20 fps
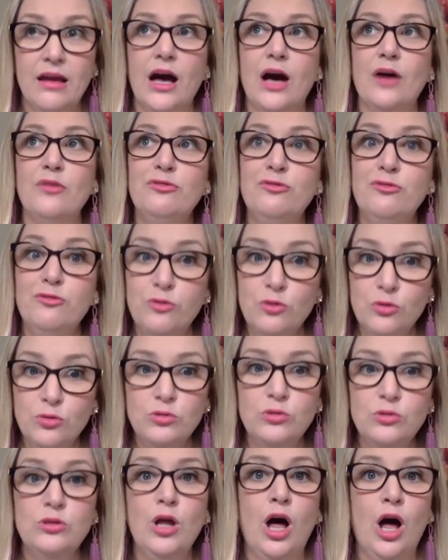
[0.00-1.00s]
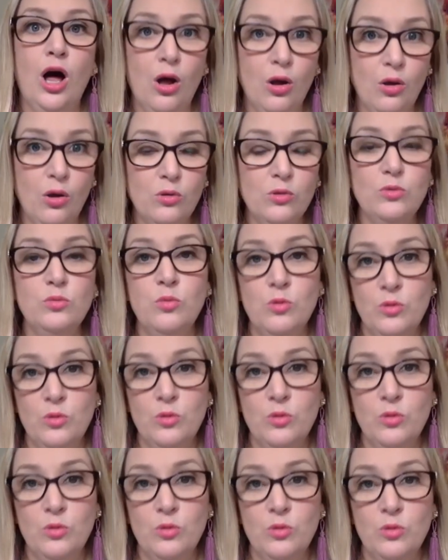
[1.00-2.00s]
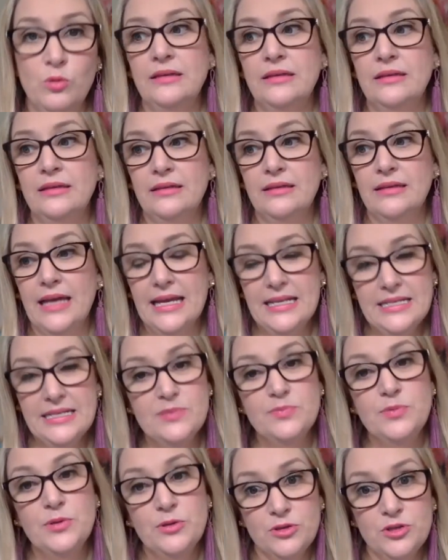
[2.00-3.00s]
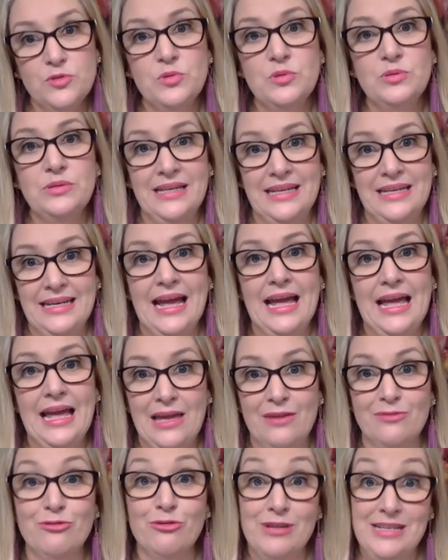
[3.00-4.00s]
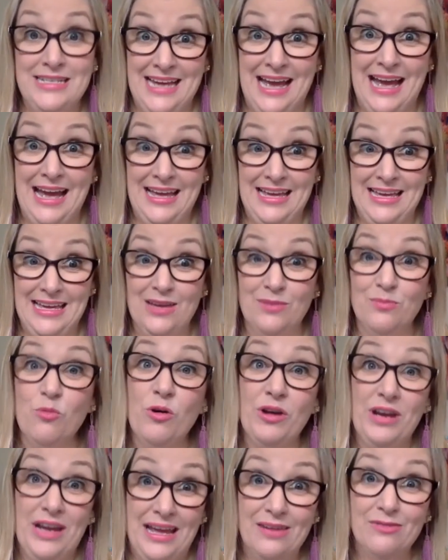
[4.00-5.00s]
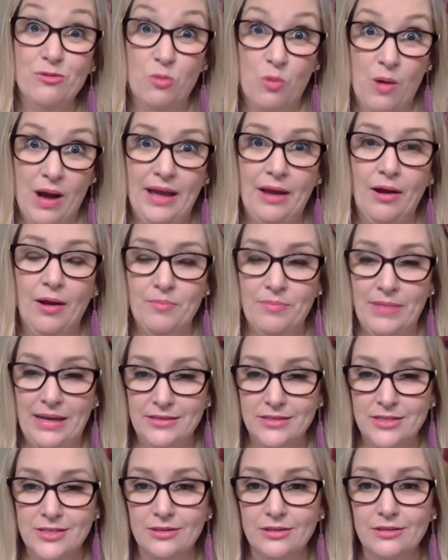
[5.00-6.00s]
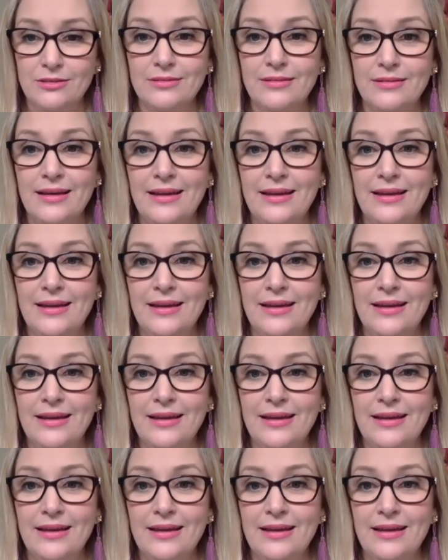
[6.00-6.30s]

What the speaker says: a full, whole woman and spiritual leader every day in whatever way I'm meant to.